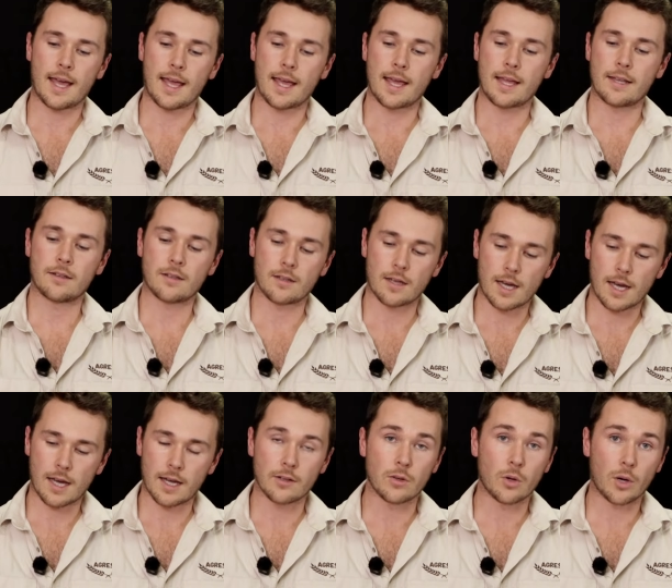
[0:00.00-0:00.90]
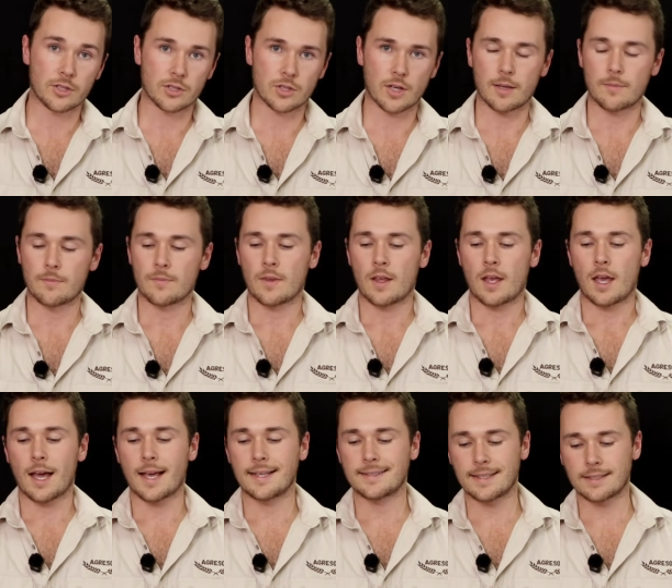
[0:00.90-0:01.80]
and nitrate,
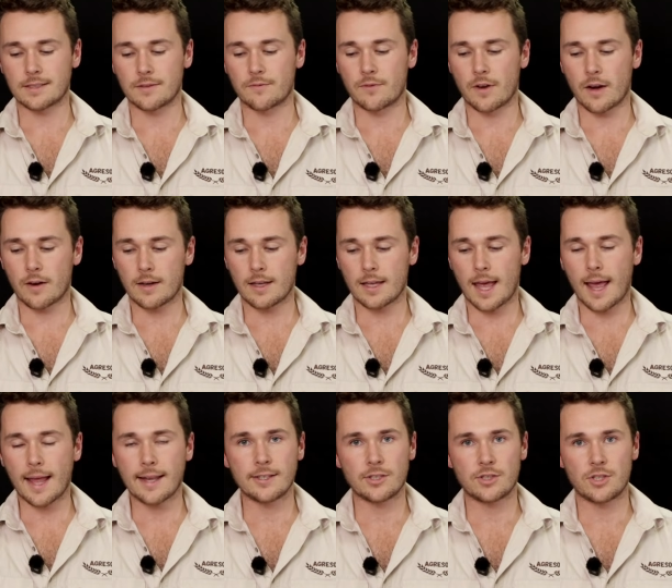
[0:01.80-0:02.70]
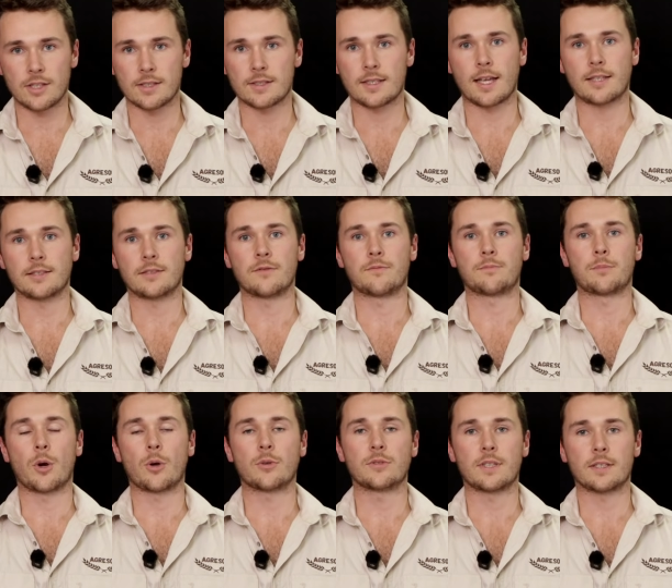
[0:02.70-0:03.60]
as that's a very energy intensive
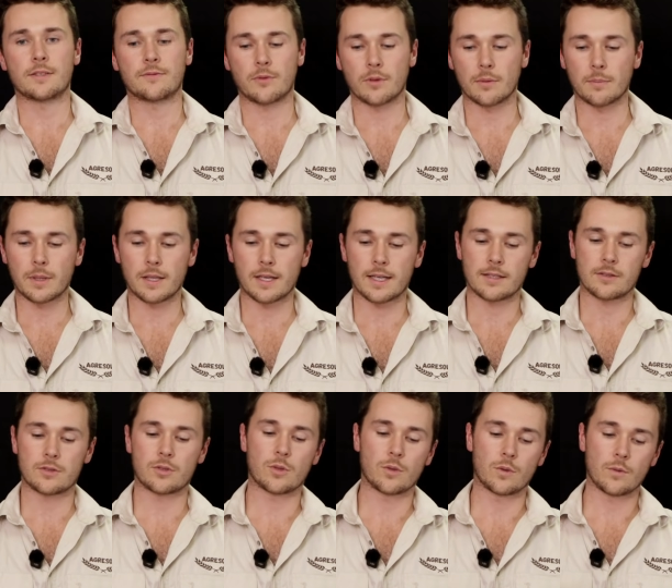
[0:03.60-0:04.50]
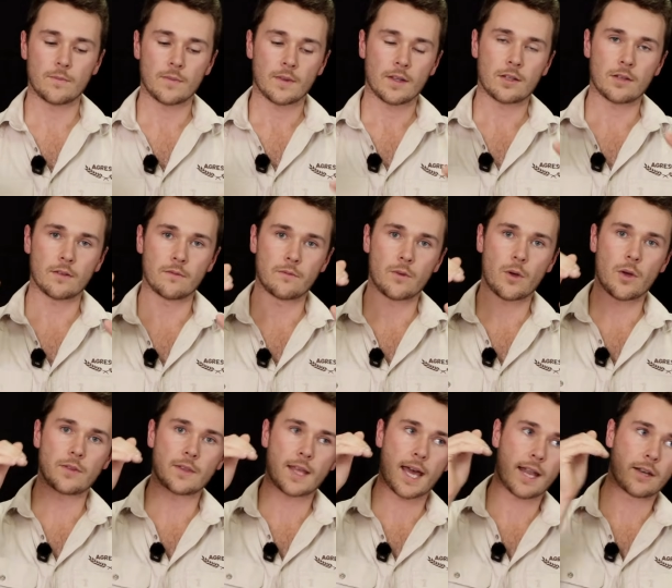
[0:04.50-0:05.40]
process for the plant to
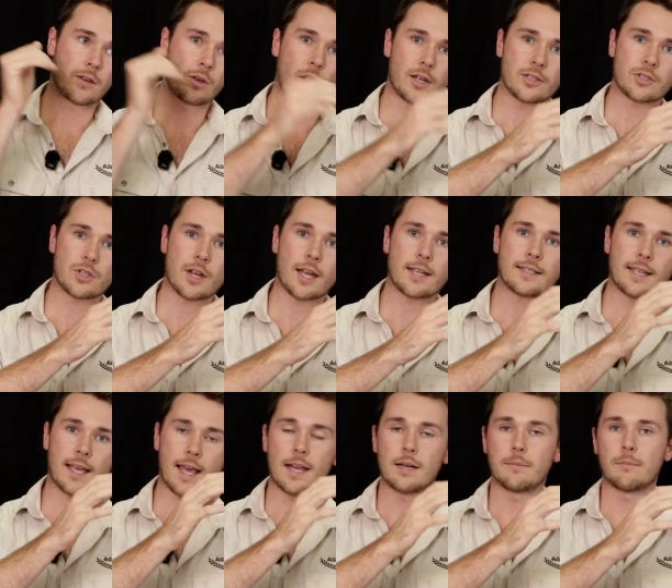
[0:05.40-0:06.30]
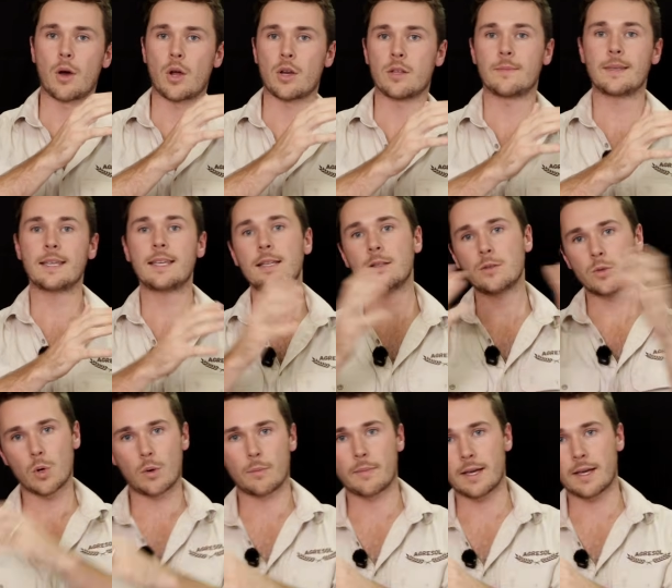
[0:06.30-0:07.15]
convert that nitrate and ammonium into